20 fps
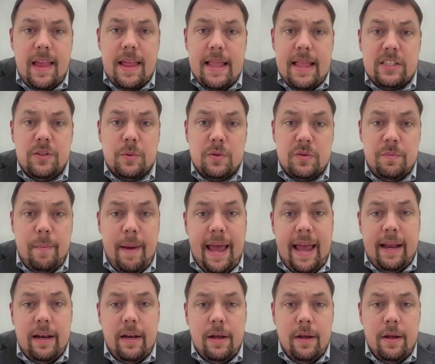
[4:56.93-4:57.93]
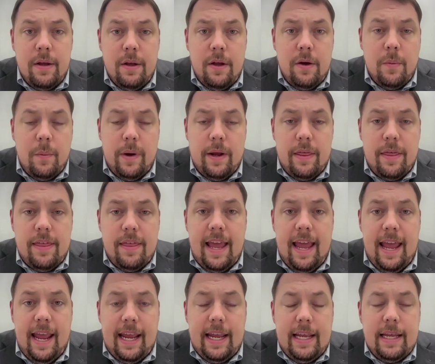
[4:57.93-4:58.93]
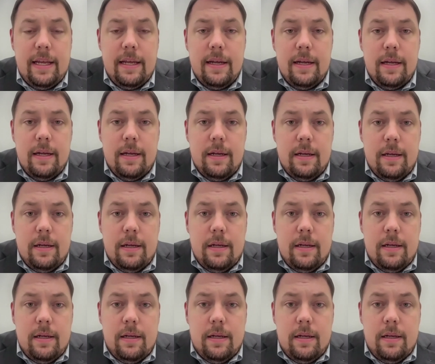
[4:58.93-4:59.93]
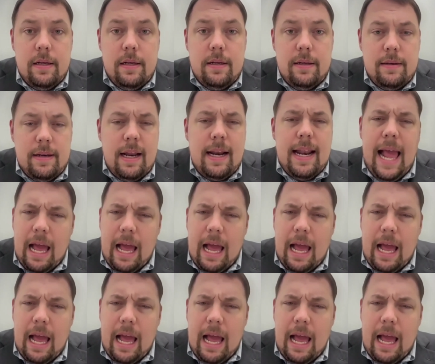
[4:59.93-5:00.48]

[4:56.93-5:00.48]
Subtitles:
This was met with a not